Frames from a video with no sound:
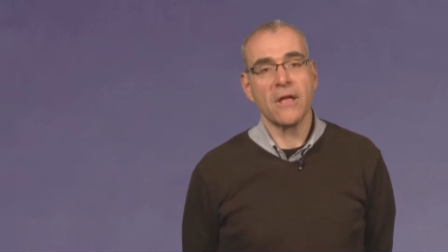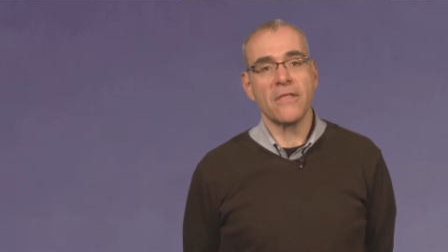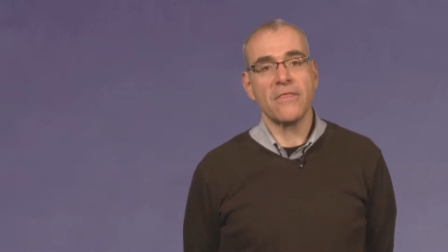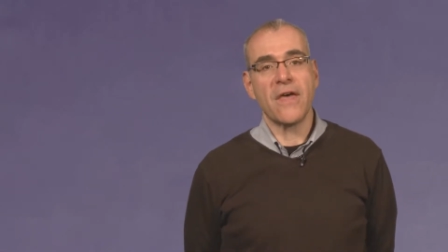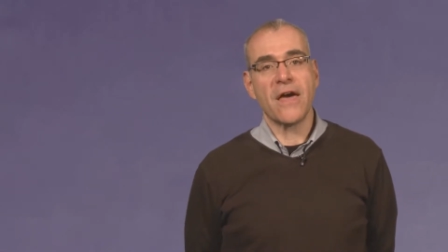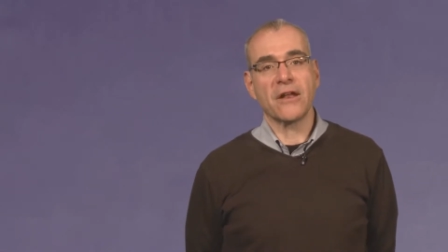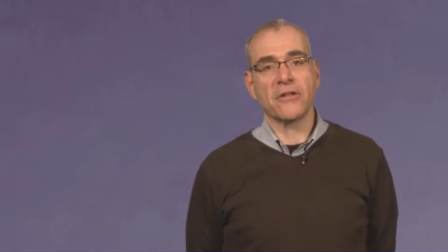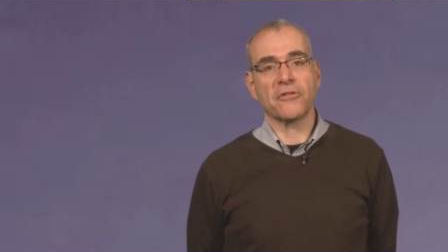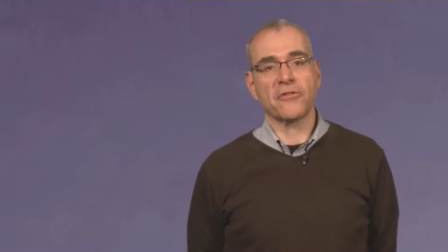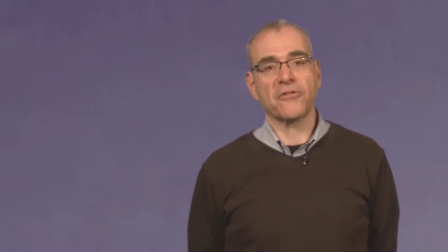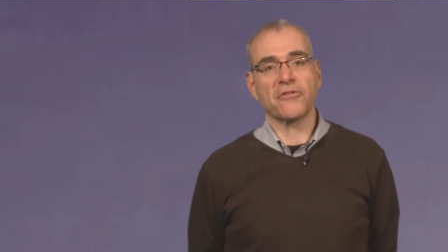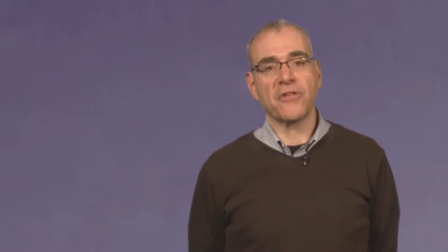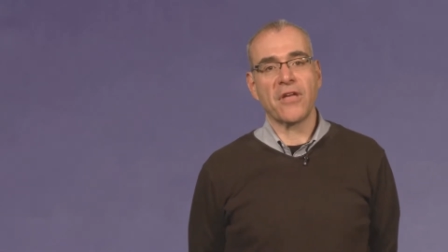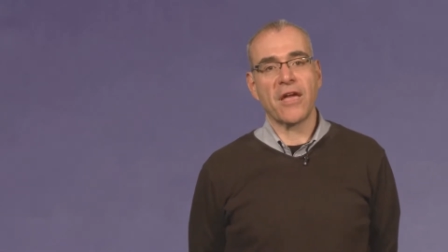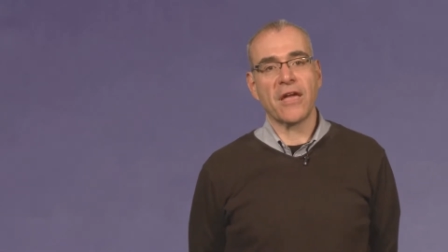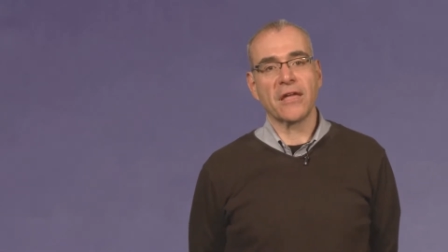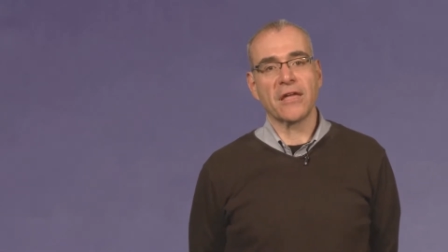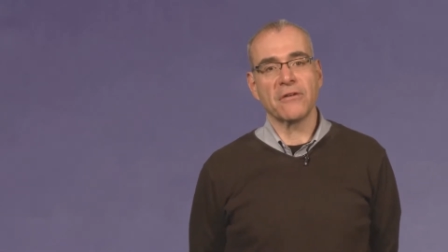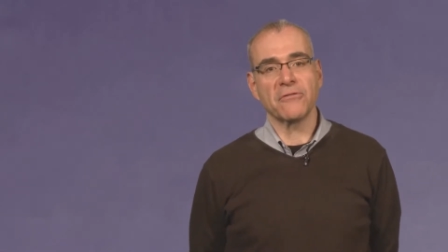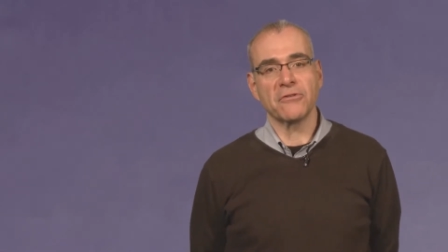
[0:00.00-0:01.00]
that is to
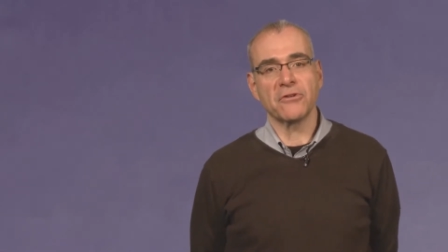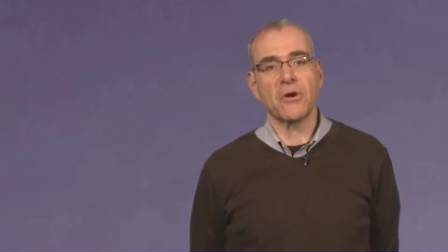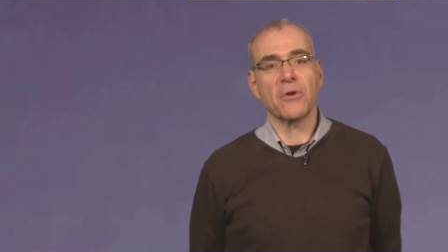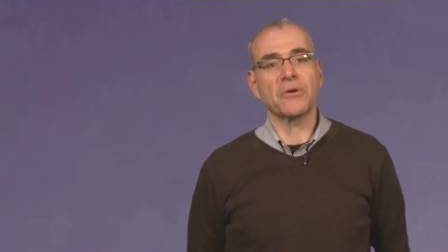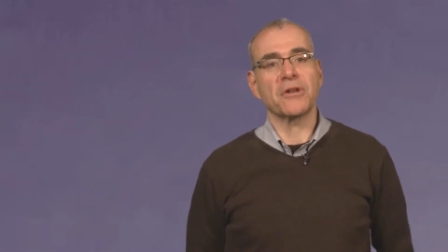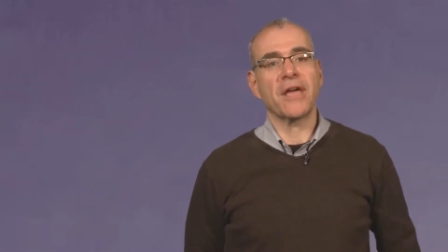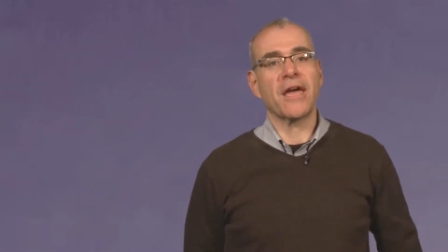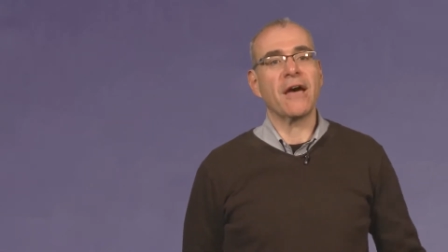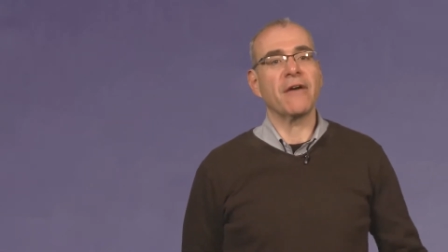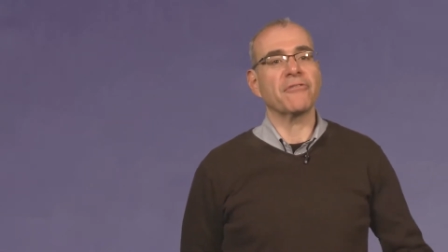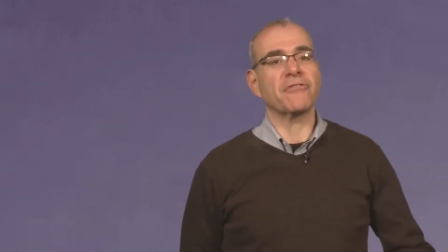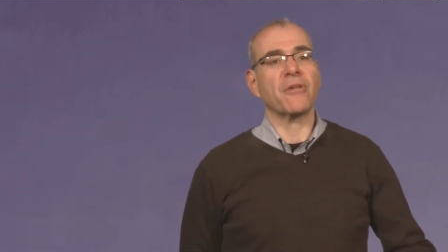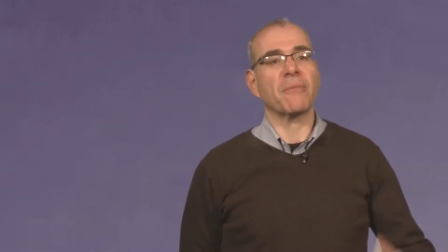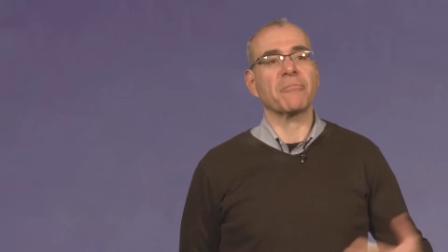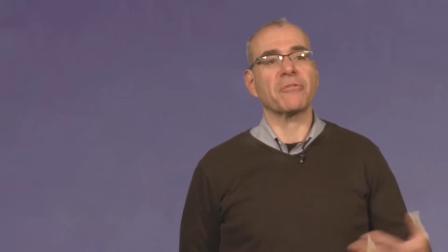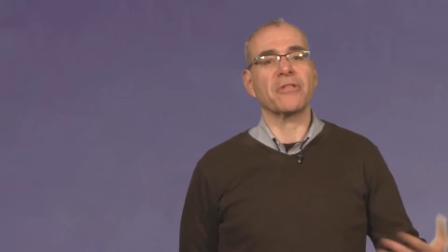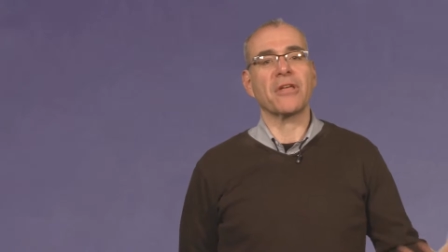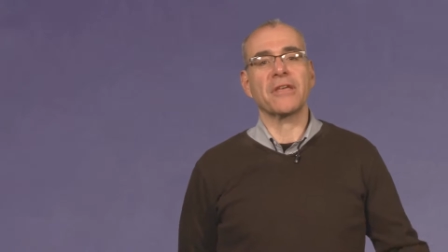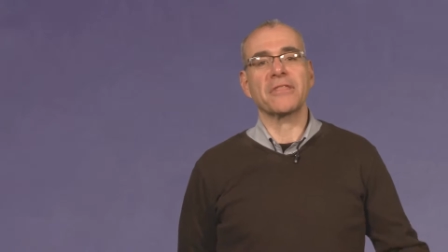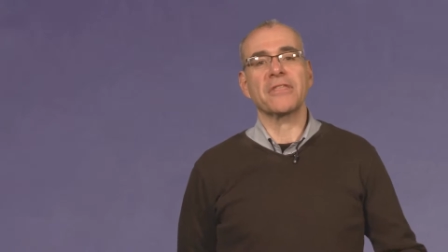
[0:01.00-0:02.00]
say, if you don't have
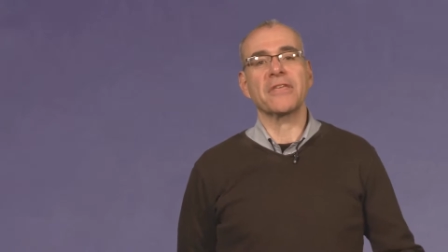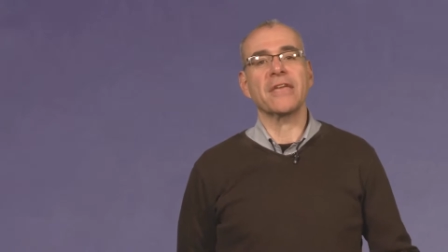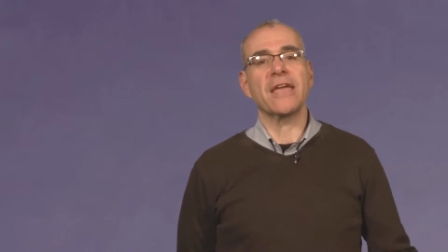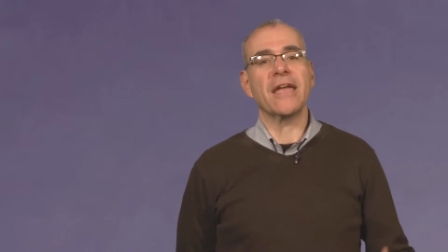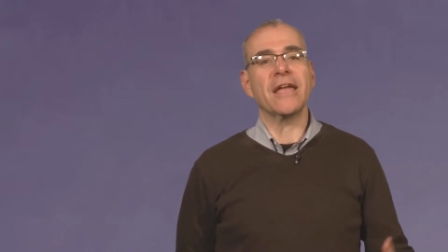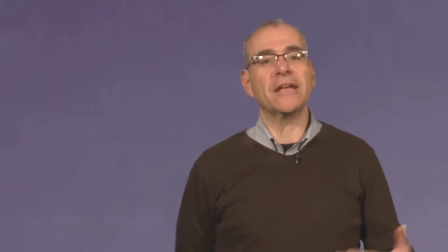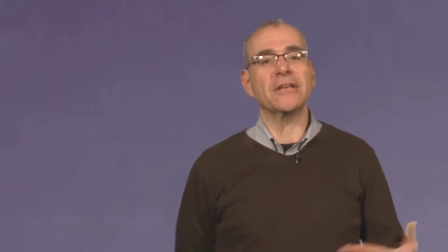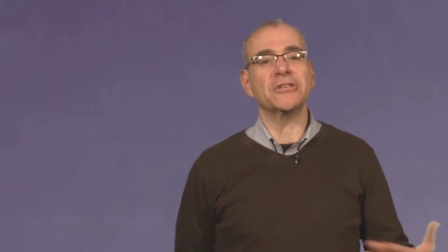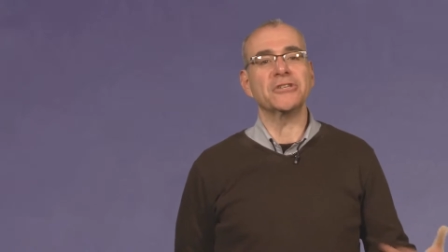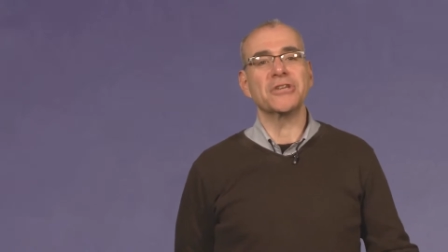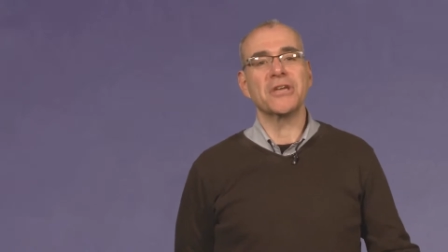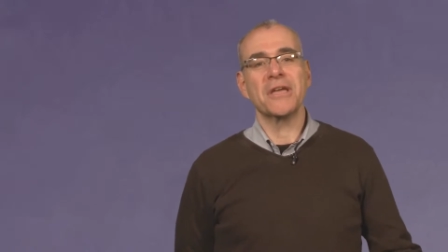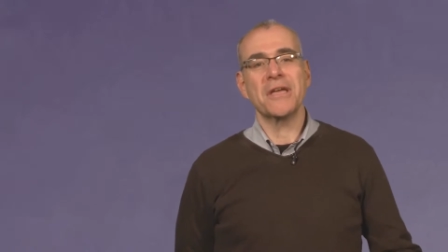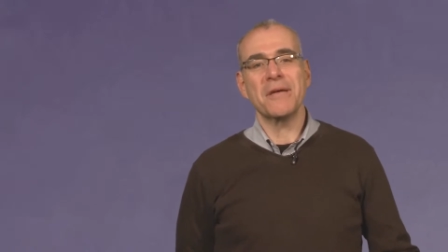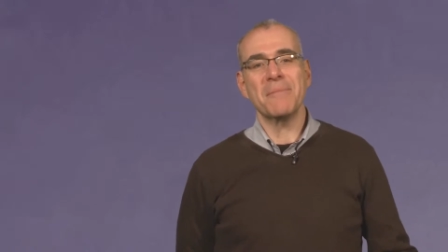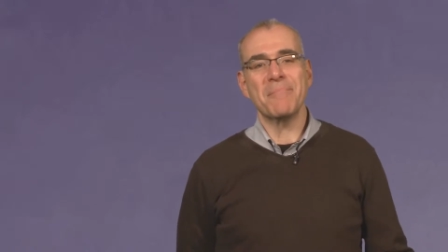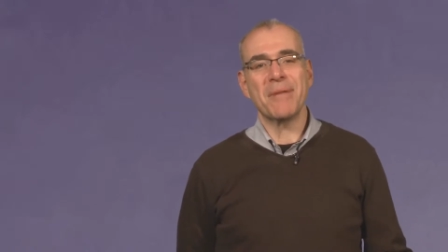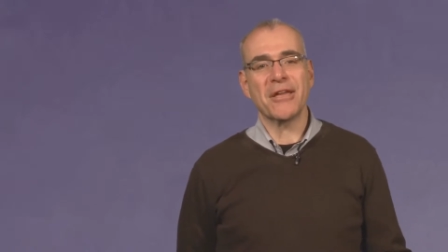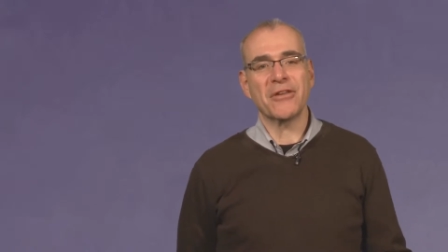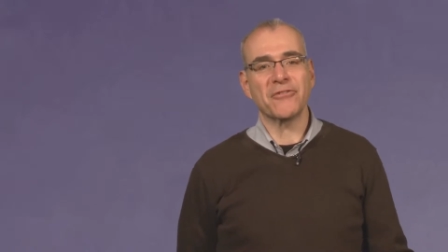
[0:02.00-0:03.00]
something like the gauge
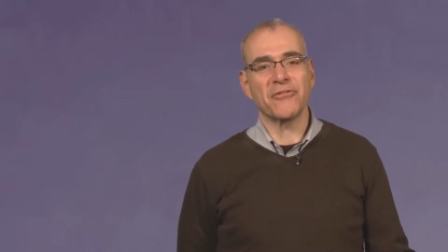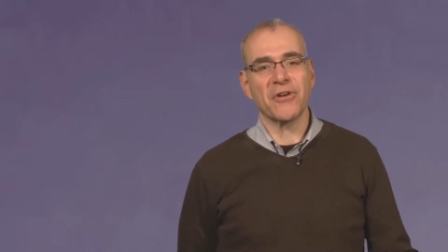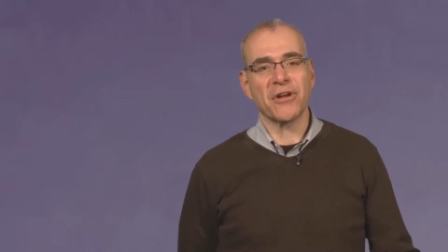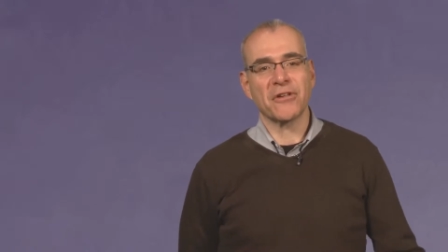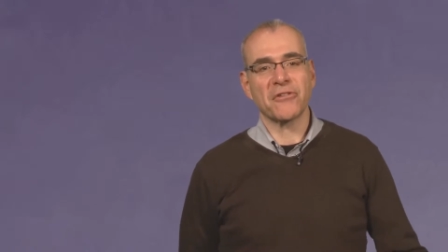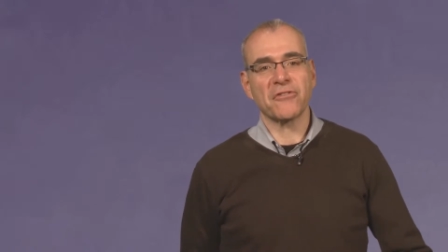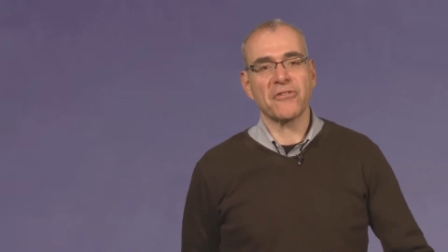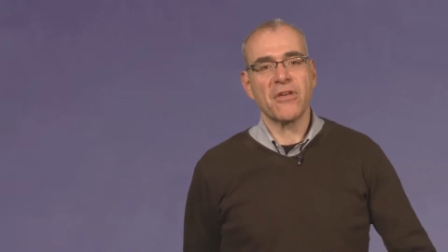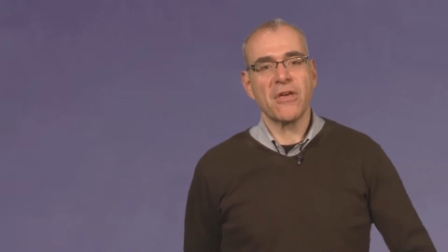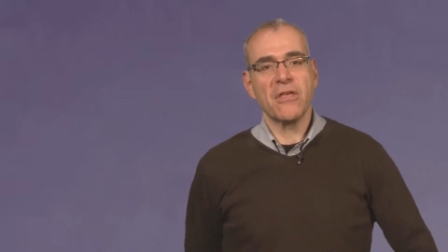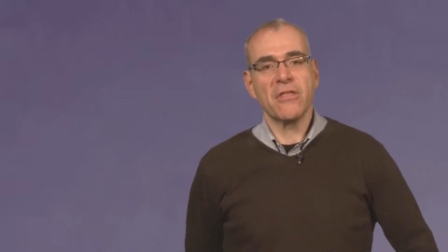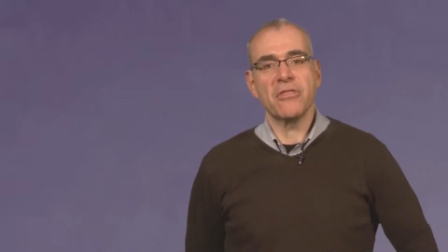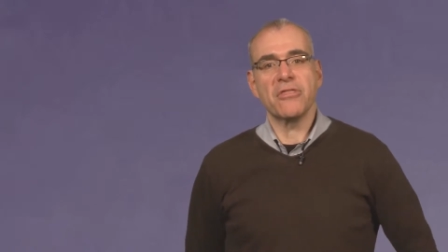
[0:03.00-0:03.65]
matrix,